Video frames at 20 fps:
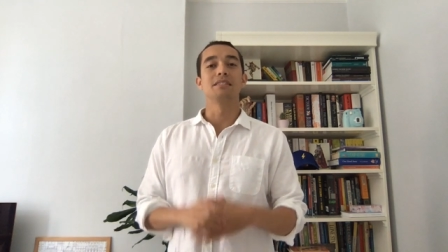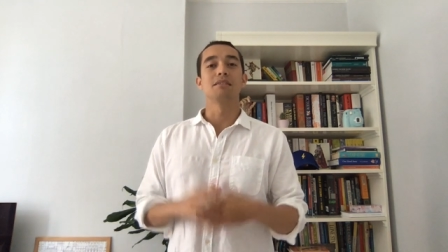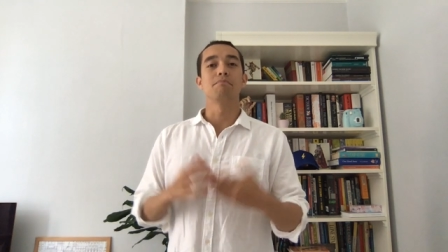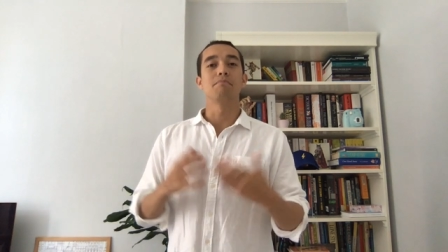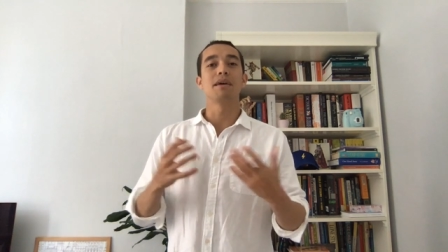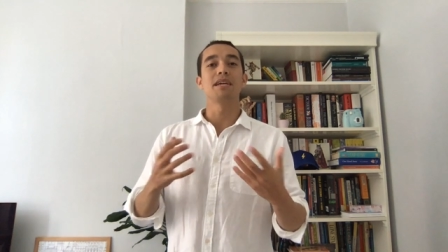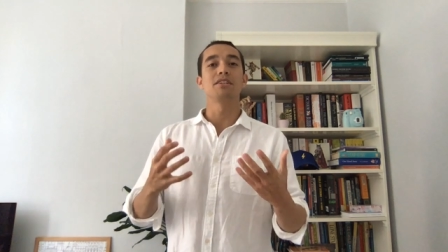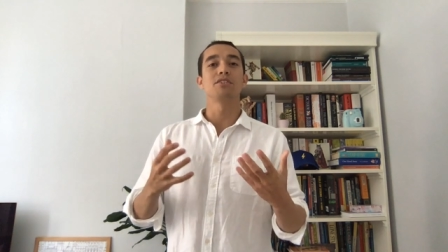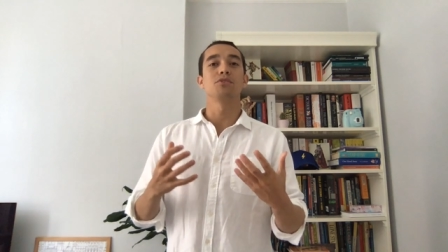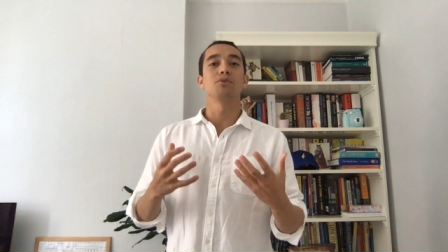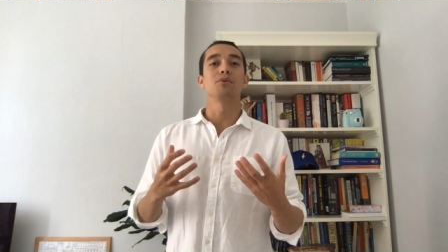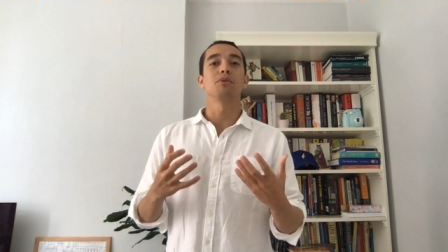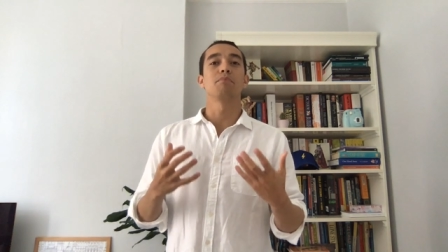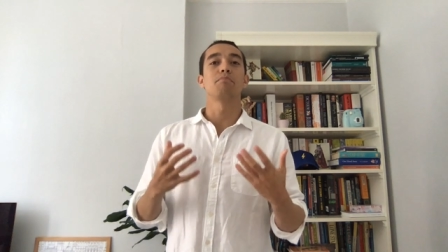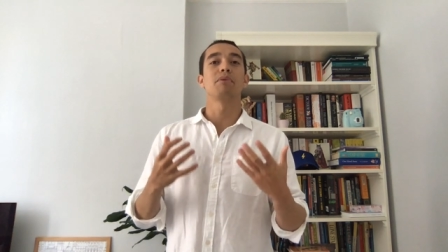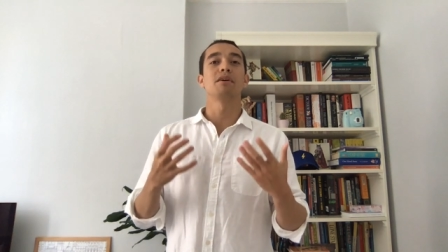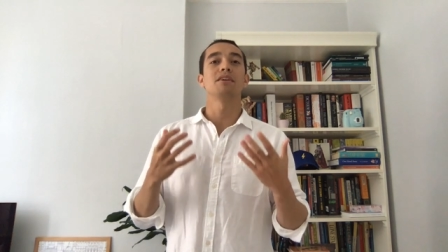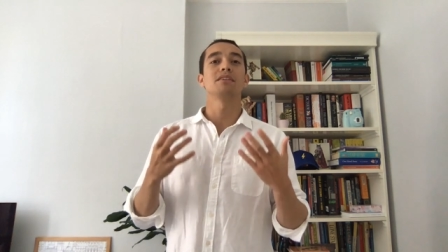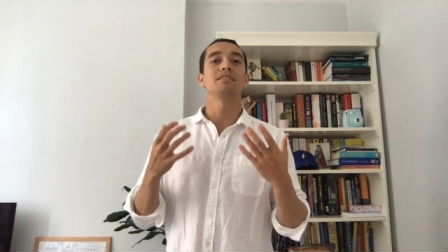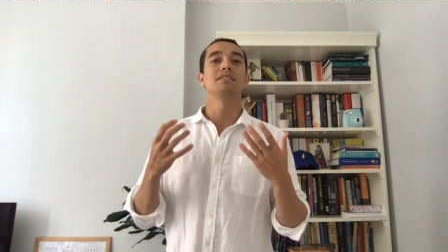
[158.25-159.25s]
to make sure the
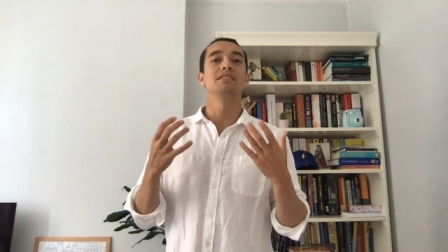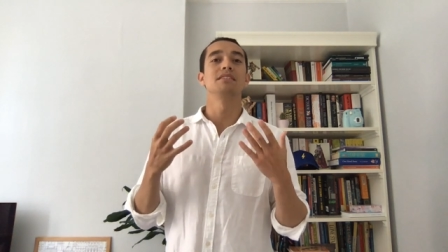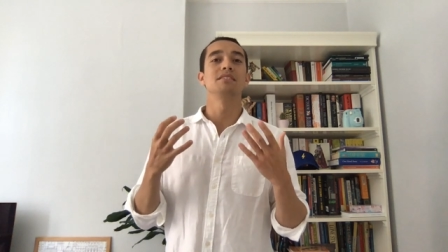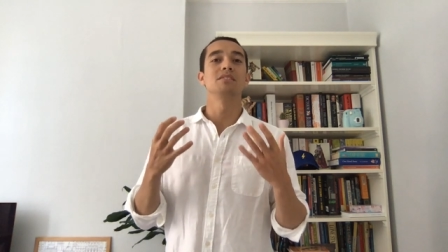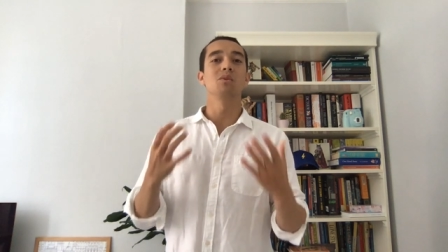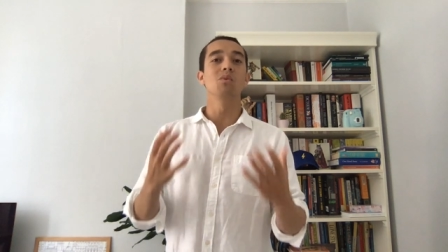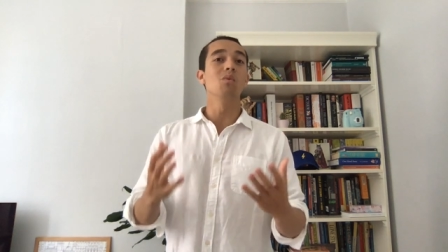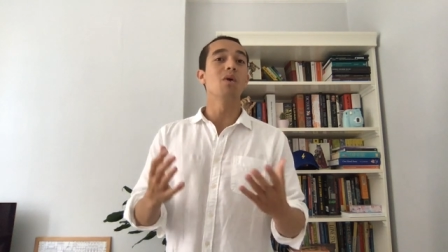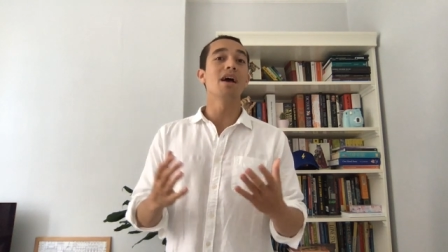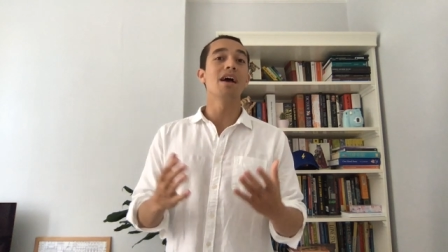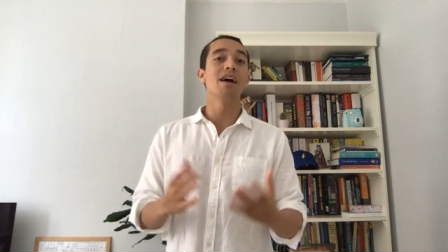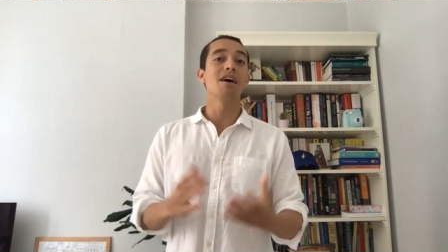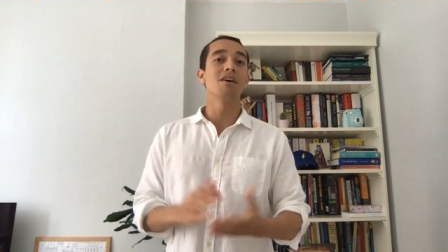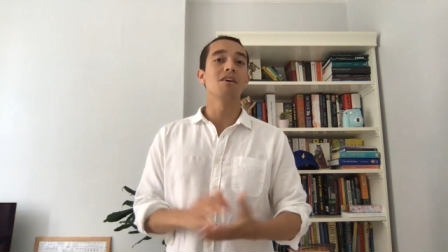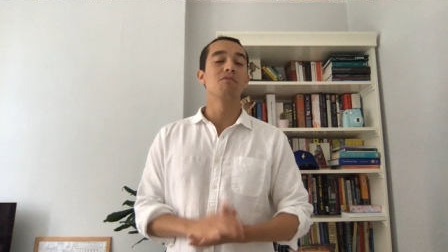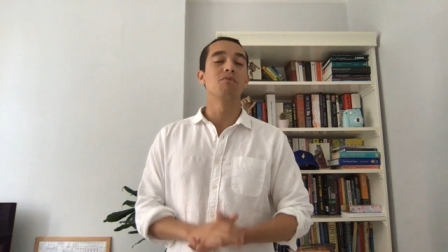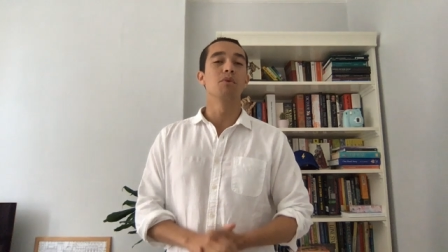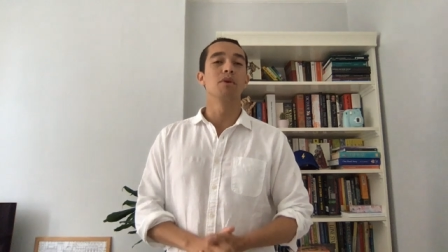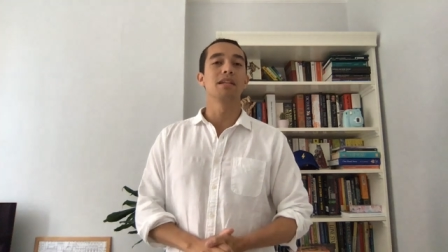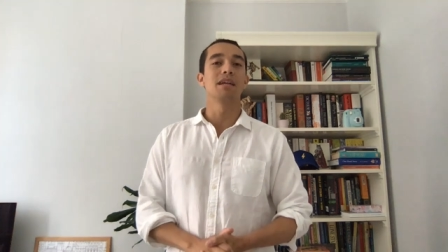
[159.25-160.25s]
person is aware
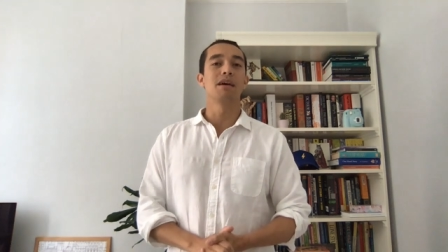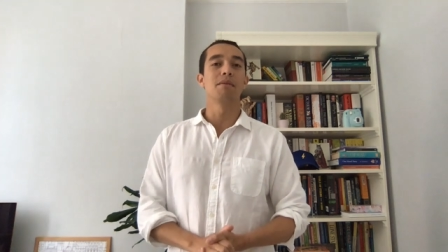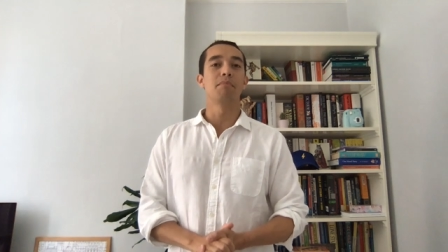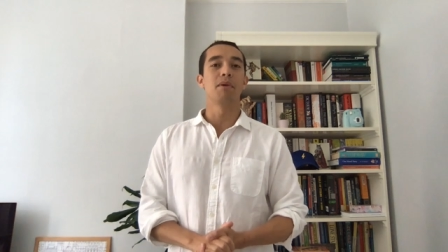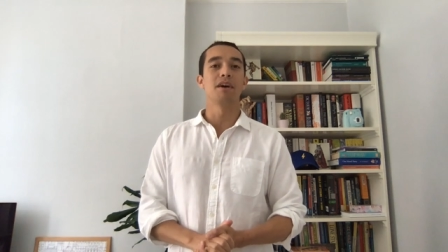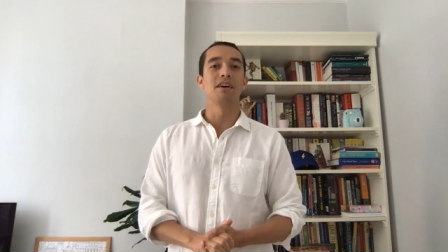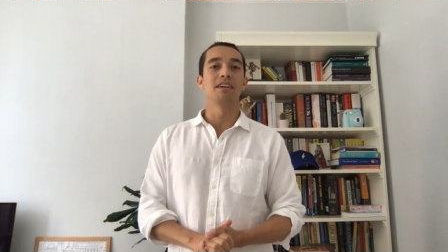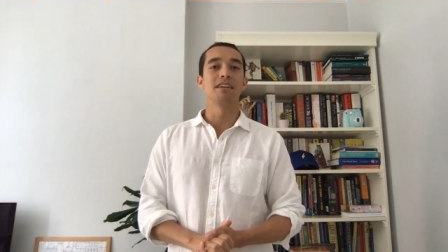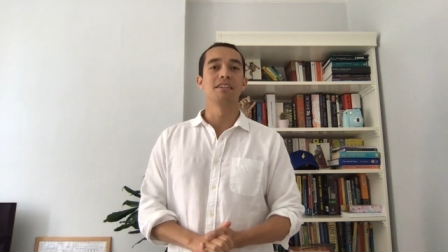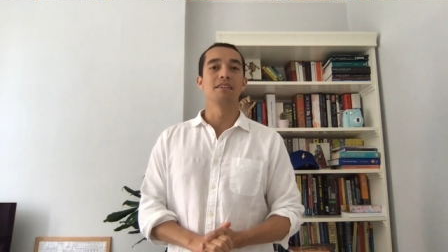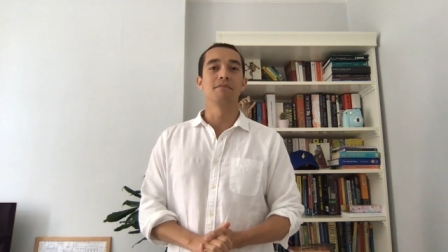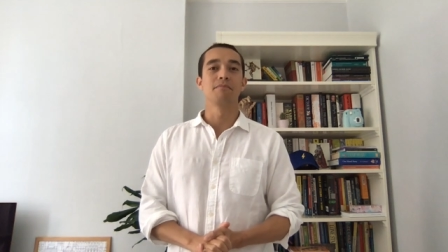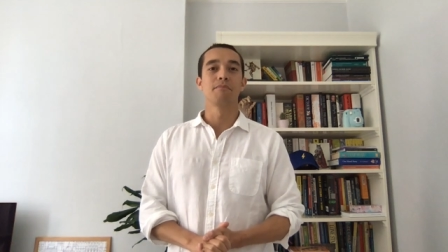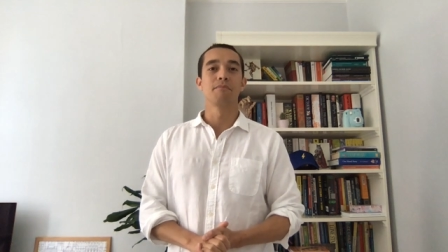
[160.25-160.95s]
of what they're buying.